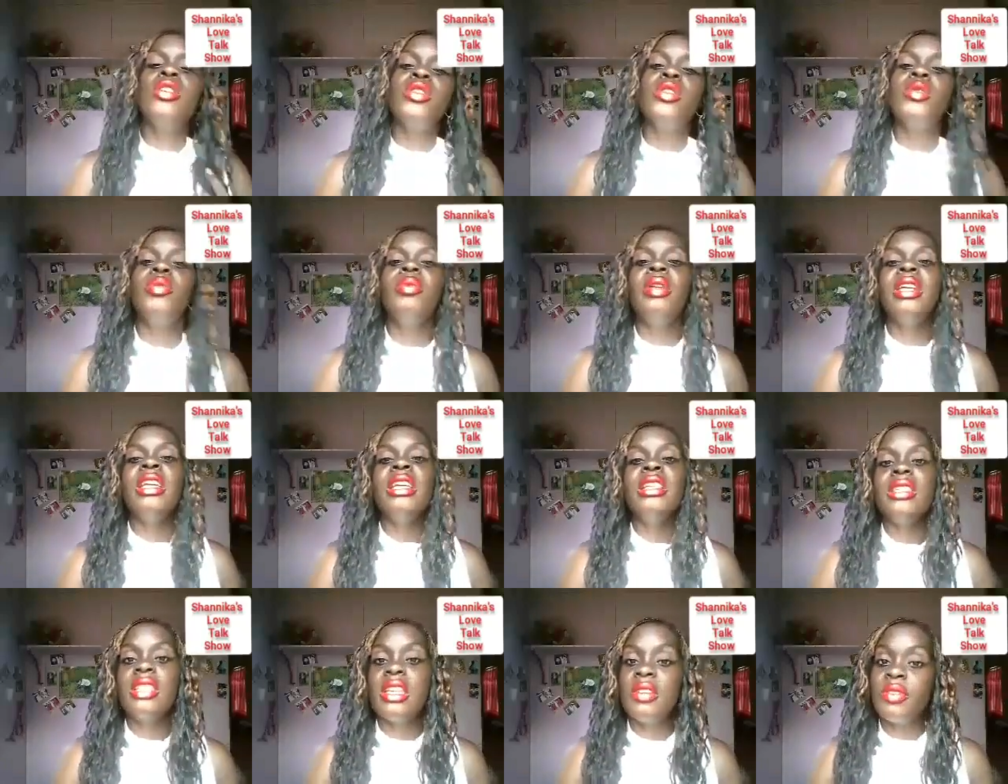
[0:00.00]
So
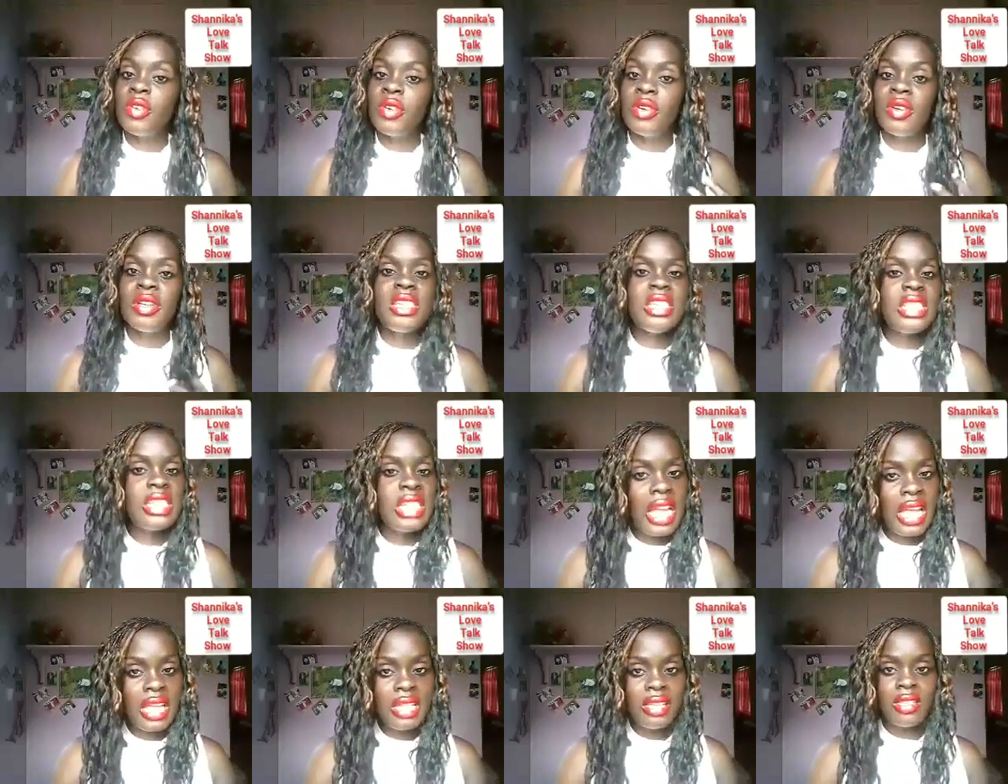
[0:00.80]
please give her a
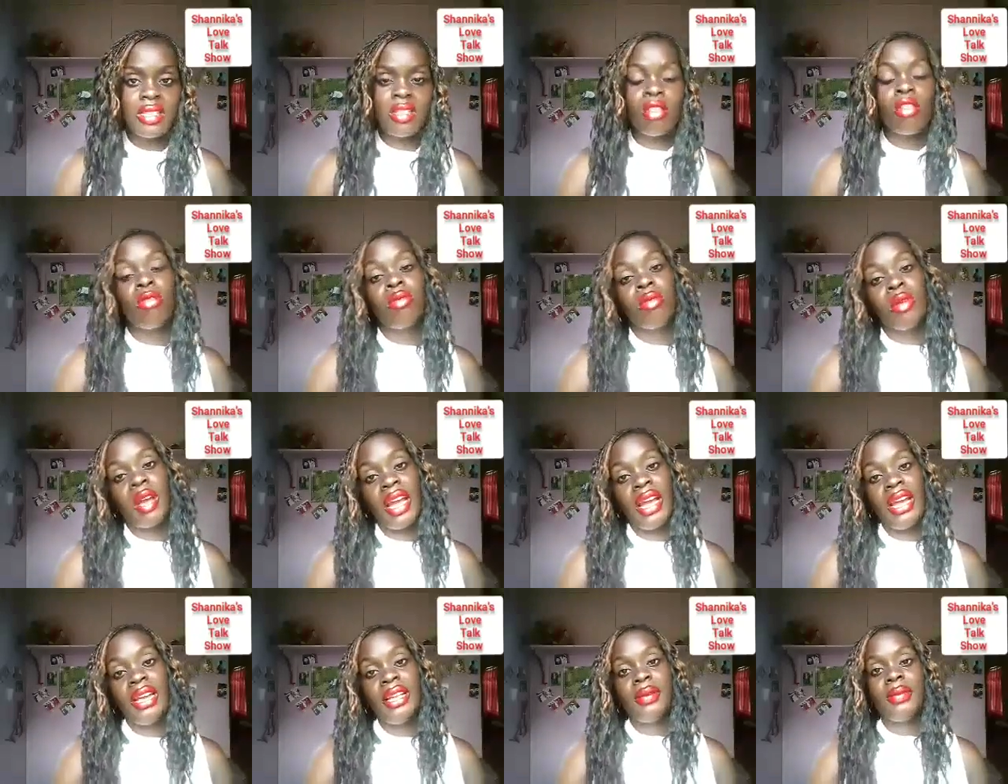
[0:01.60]
chance,
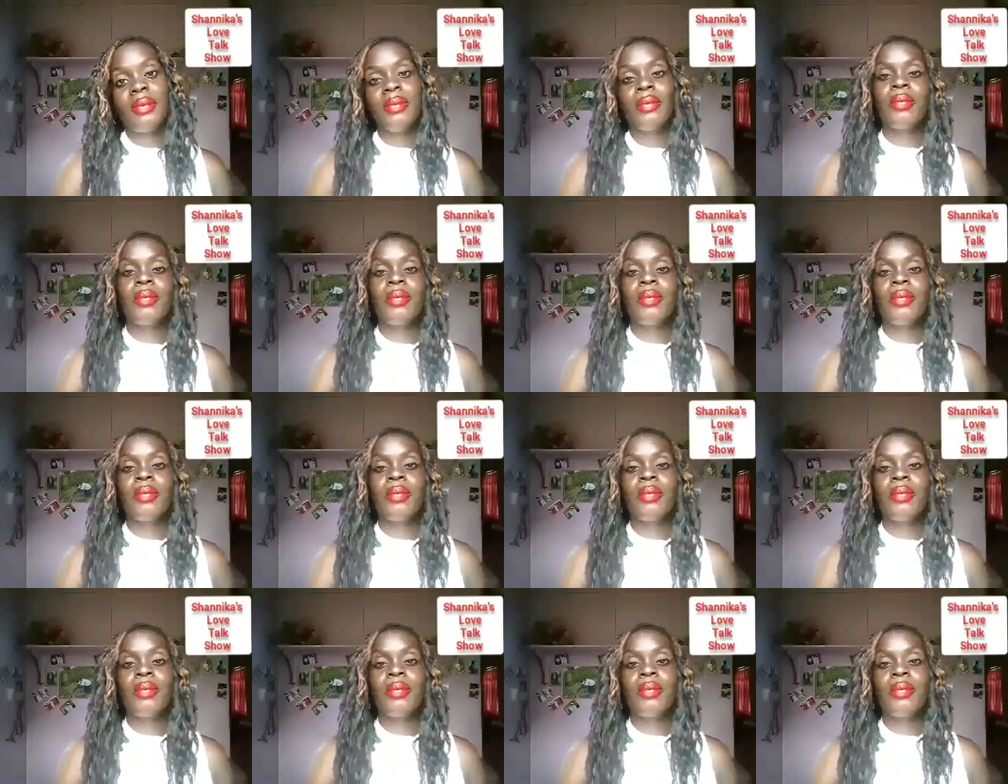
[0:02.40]
alright?